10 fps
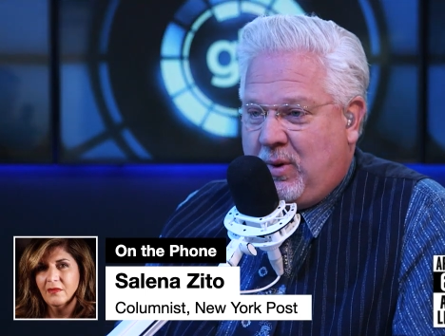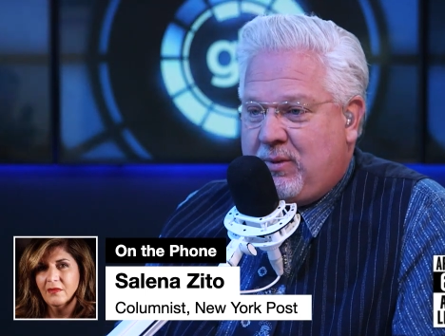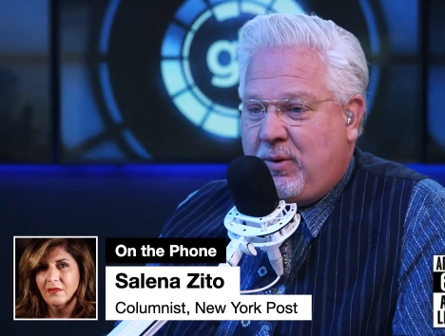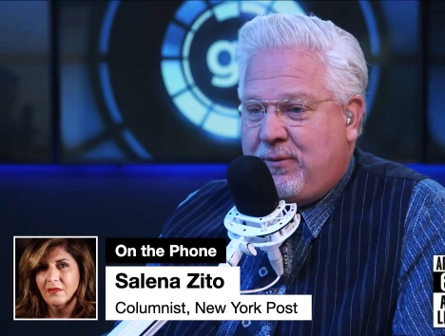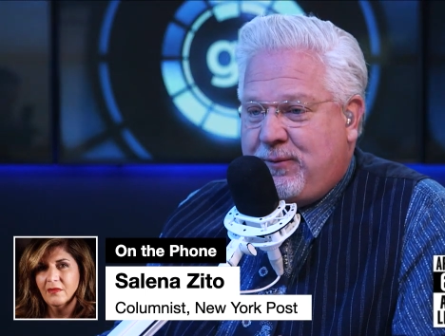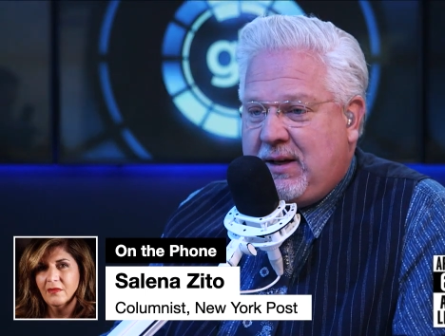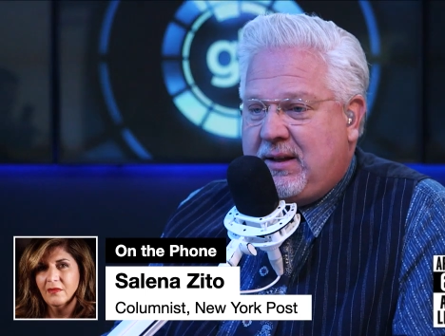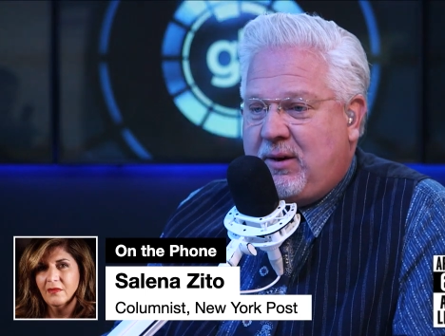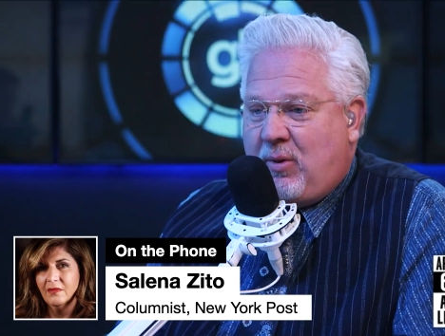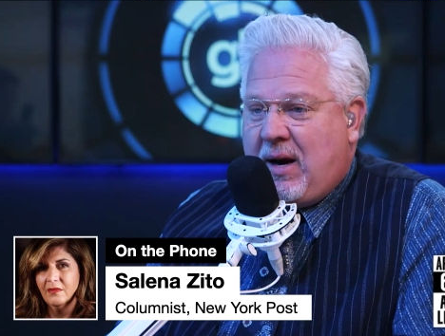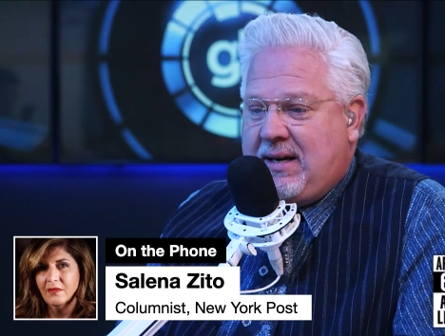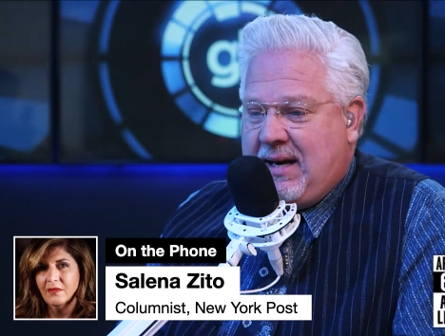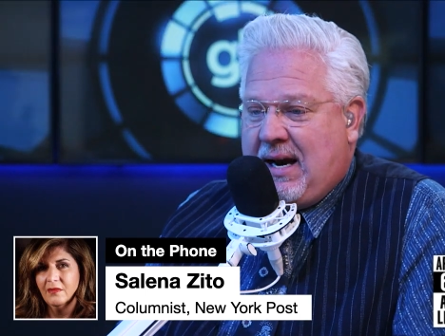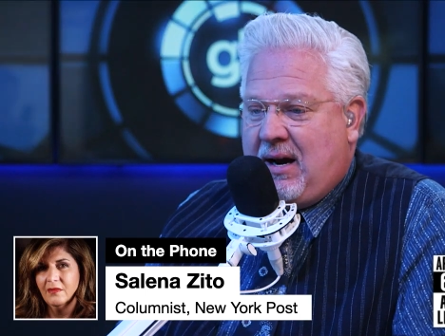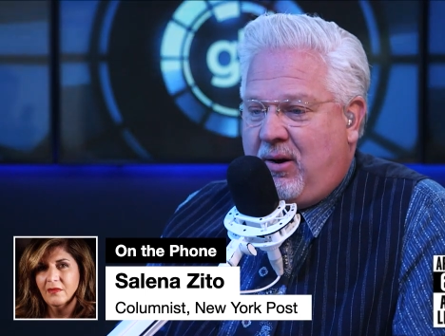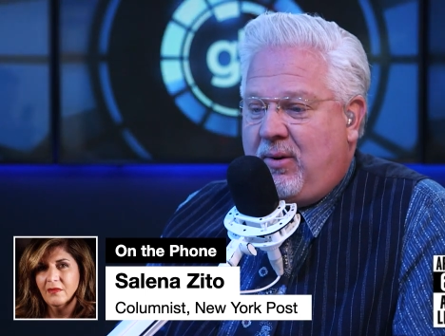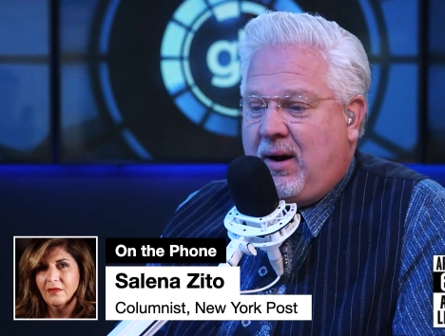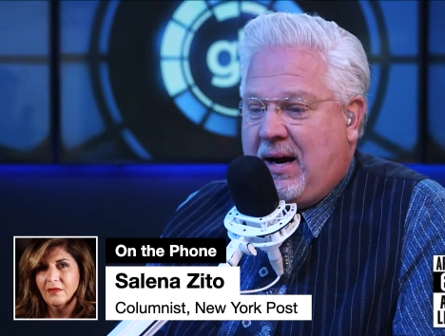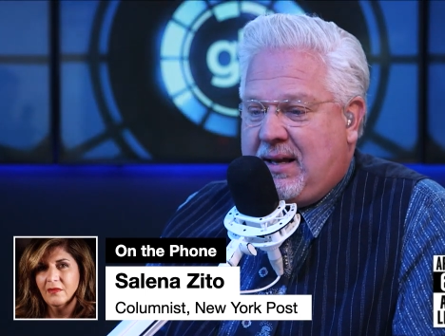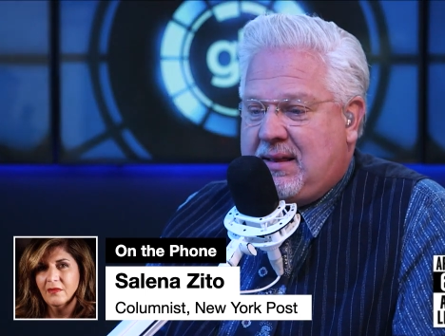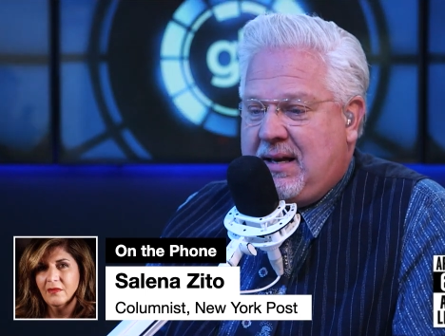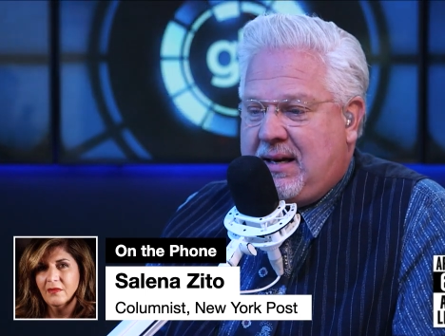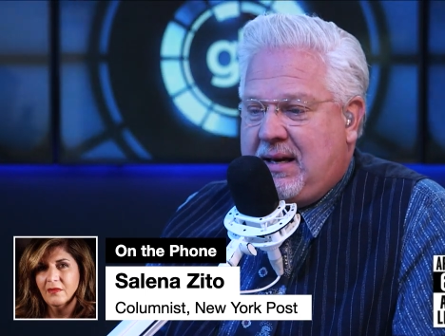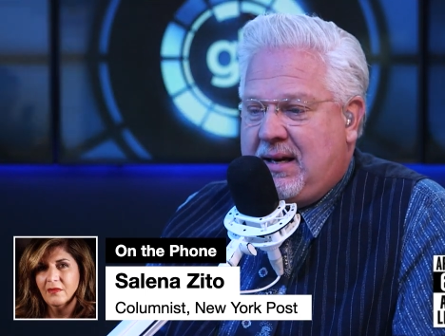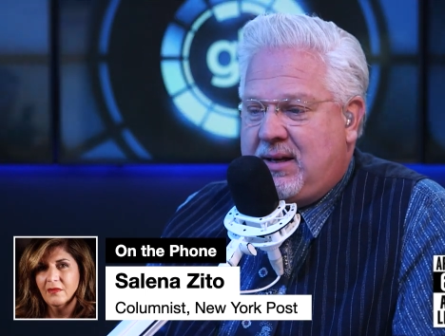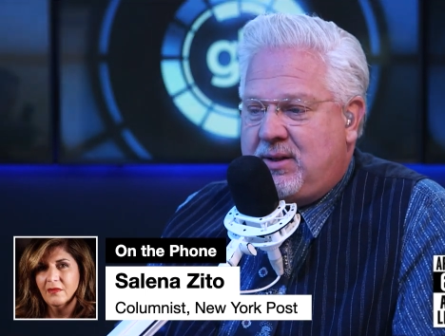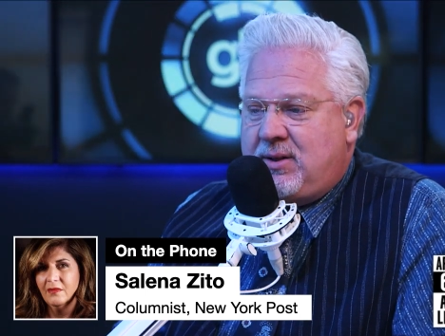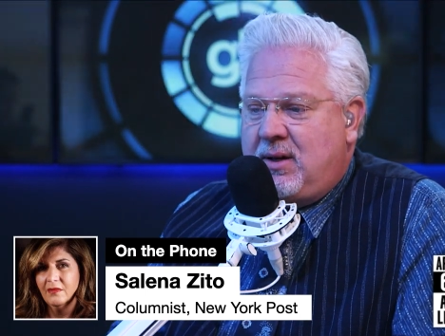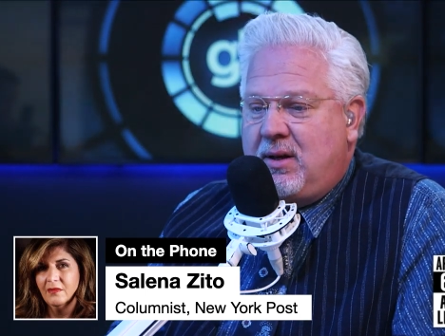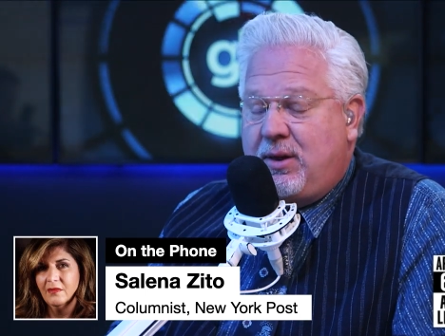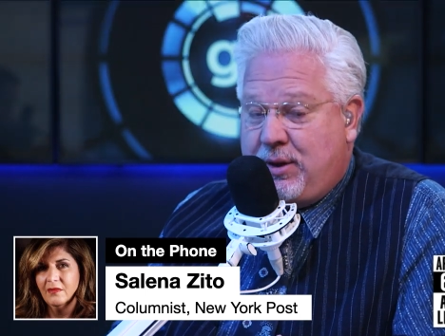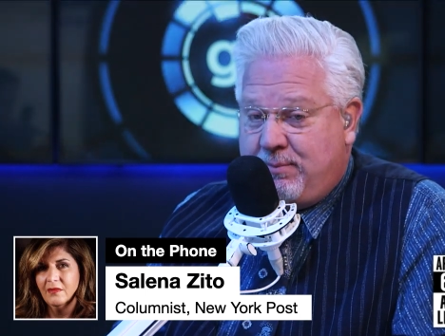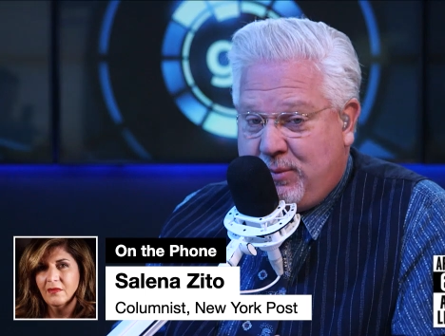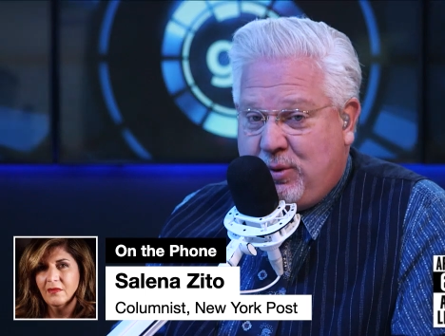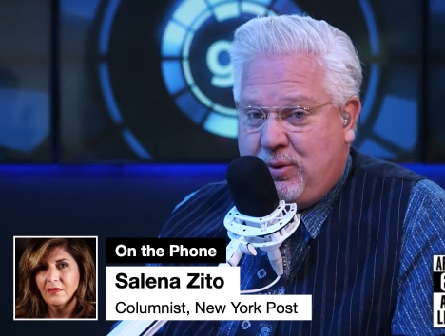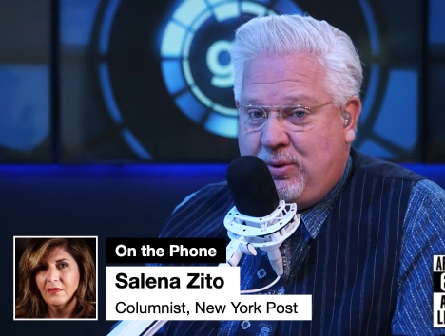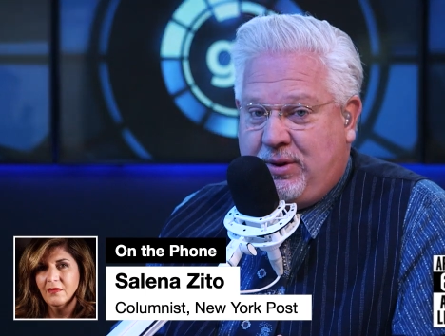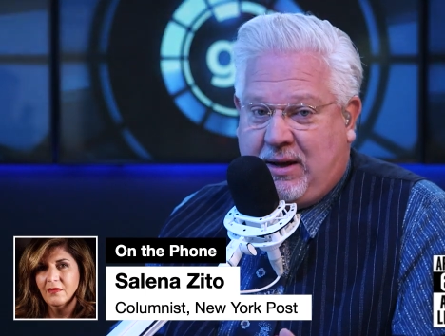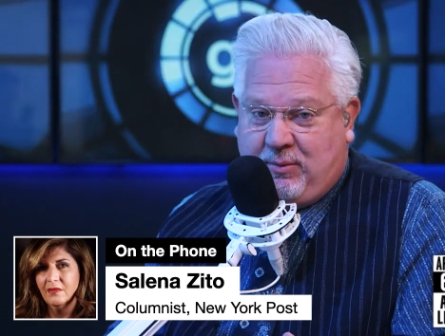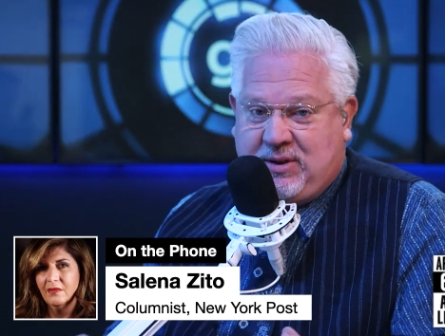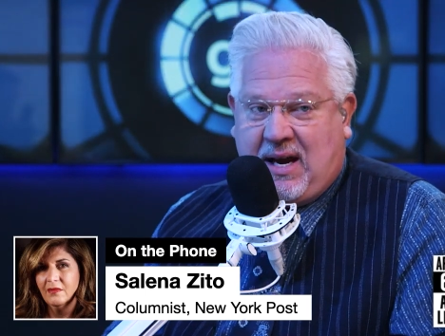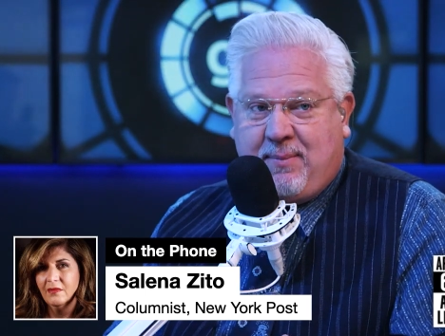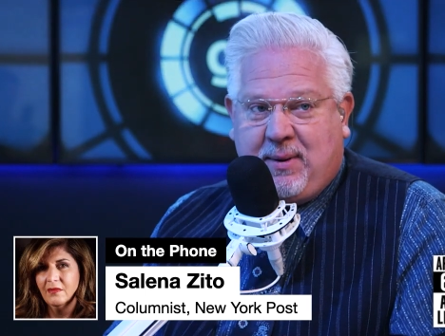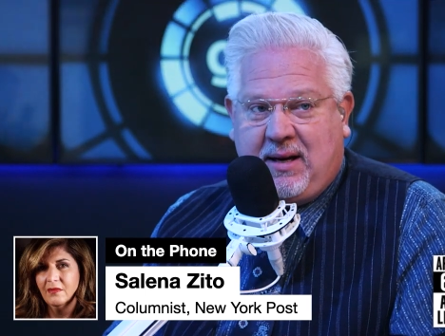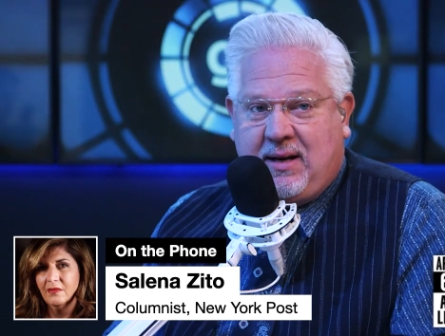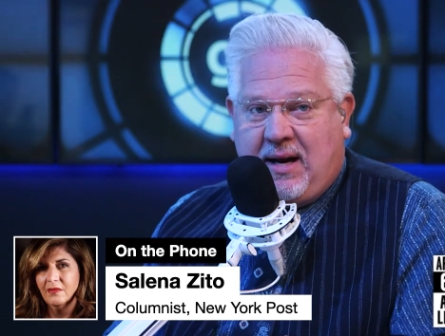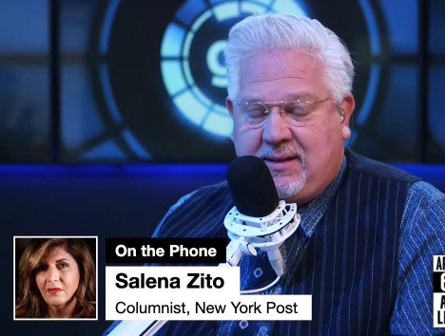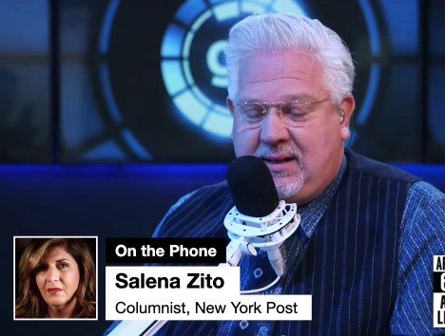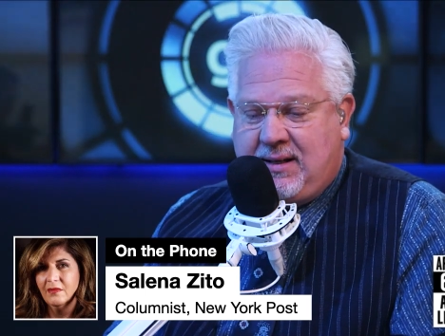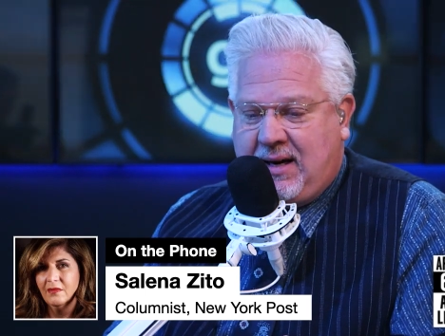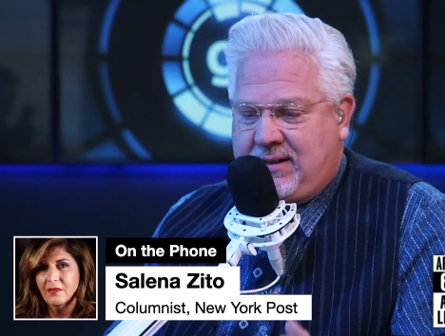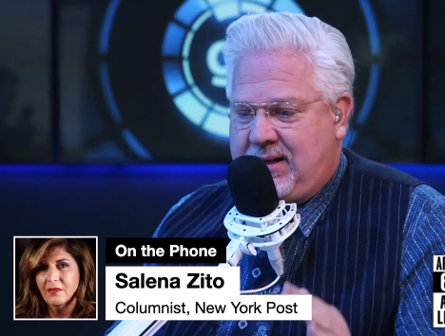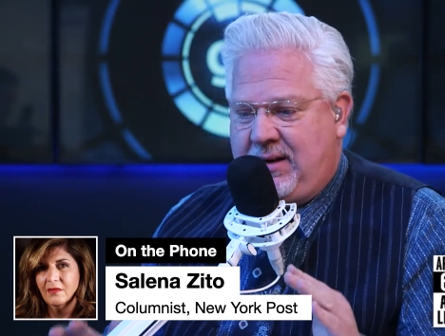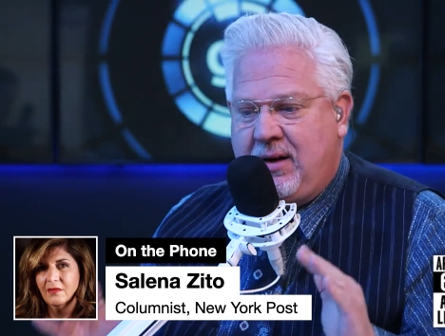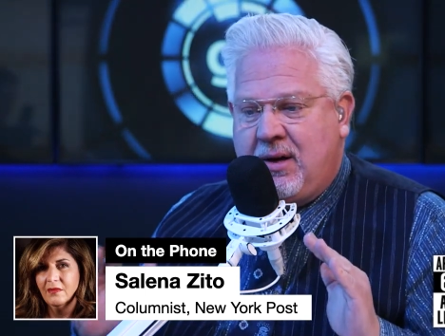Speaker 1: What we're feeling right now, I think, is the mood that was happening in 1919.